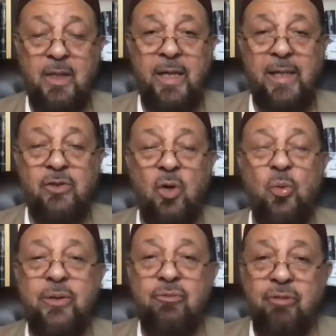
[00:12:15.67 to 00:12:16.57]
And so
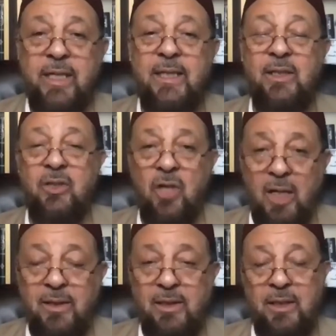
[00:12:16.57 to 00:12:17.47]
we read it
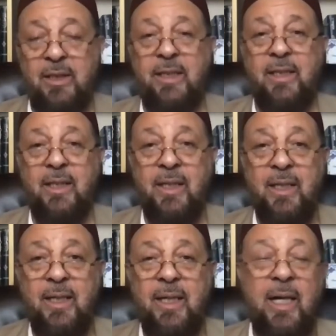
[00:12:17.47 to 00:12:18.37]
constantly.
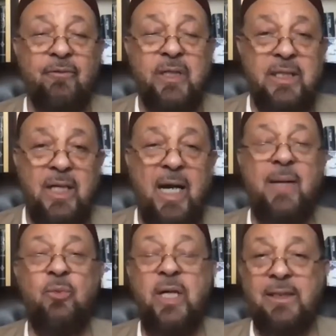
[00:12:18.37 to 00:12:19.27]
Every
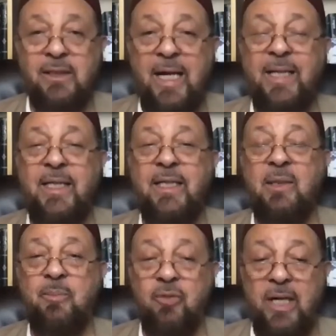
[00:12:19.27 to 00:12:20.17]
time we are standing
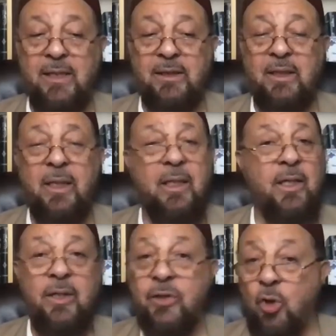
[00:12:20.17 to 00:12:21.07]
in prayers,
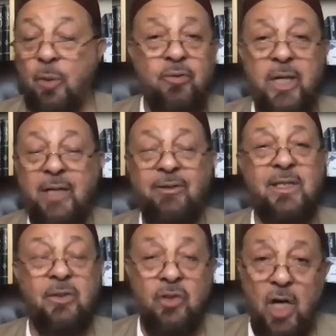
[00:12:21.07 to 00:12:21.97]
your prayer
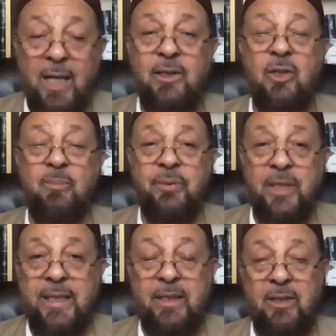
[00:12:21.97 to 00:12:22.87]
is not
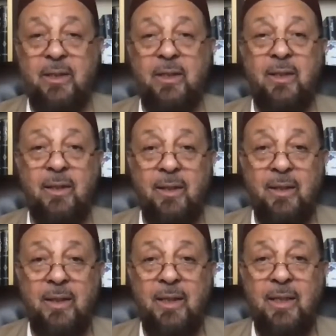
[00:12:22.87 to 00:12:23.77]
complete
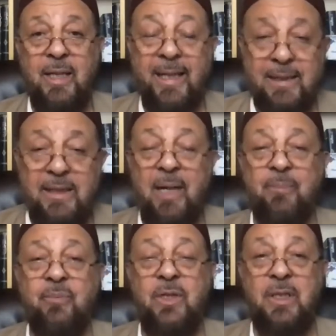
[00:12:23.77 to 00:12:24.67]

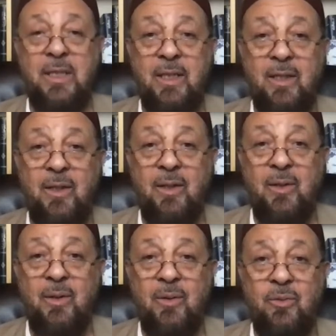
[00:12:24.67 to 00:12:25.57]
except
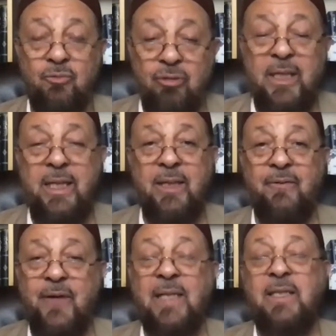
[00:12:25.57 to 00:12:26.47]
reading
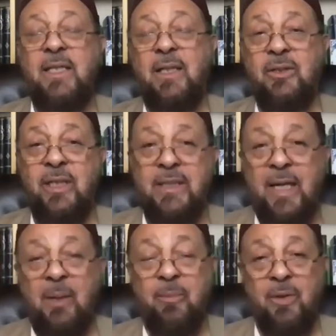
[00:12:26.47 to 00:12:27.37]
Fatihatul
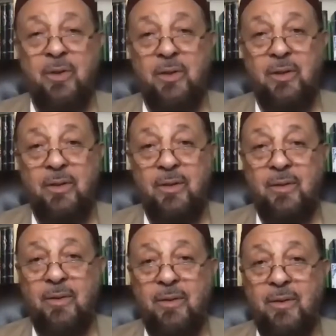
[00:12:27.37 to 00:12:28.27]
Kitab.
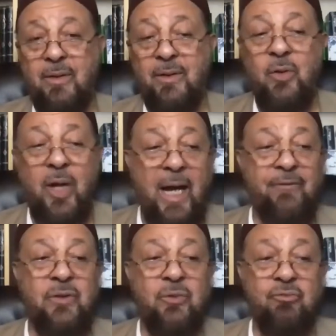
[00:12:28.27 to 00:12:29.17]
You
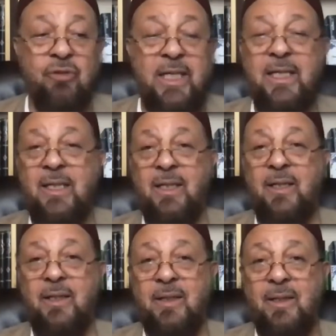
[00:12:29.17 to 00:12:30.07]
have to read
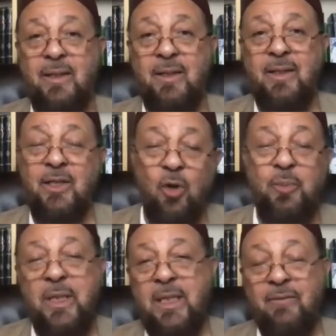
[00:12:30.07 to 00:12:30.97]
the
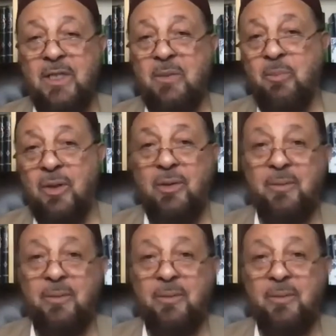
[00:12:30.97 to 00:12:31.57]
opening of this book.